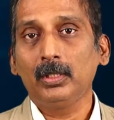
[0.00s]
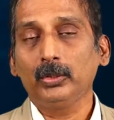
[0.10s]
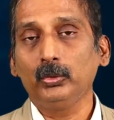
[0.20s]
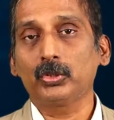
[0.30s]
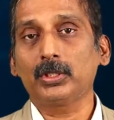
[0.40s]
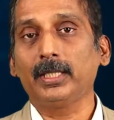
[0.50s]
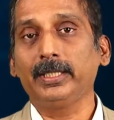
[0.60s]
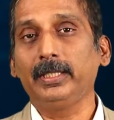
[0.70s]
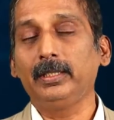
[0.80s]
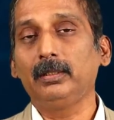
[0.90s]
You
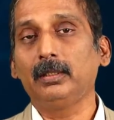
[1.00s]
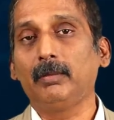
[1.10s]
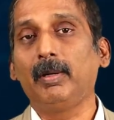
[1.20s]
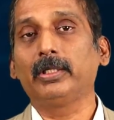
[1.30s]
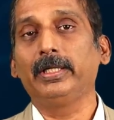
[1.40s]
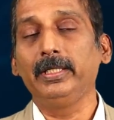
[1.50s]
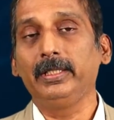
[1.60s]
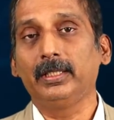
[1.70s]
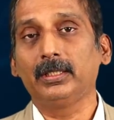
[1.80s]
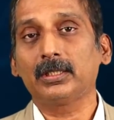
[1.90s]
studied about
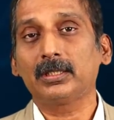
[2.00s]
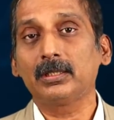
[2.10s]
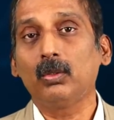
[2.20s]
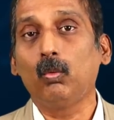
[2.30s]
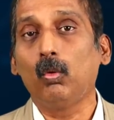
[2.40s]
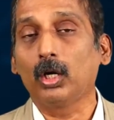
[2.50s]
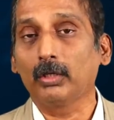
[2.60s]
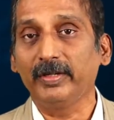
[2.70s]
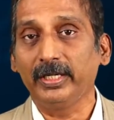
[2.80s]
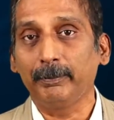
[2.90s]
India's War
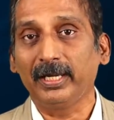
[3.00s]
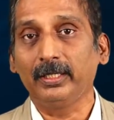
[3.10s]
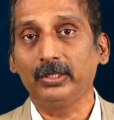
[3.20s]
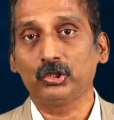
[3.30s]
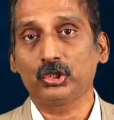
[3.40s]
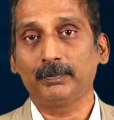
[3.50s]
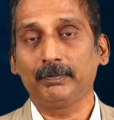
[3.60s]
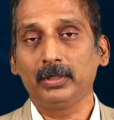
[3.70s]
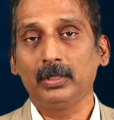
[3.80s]
of Independence.